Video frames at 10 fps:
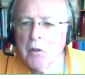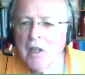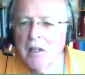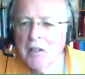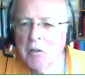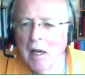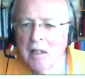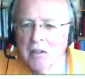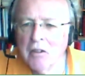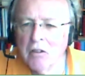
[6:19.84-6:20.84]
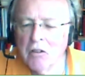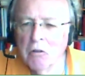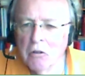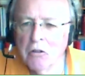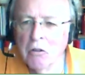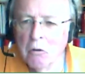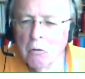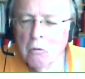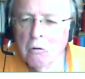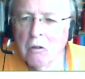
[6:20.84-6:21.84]
going to add two
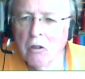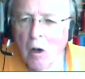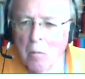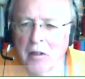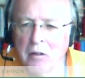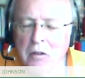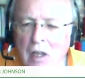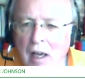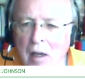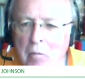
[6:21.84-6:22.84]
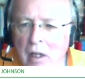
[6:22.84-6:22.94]
two comments. Um,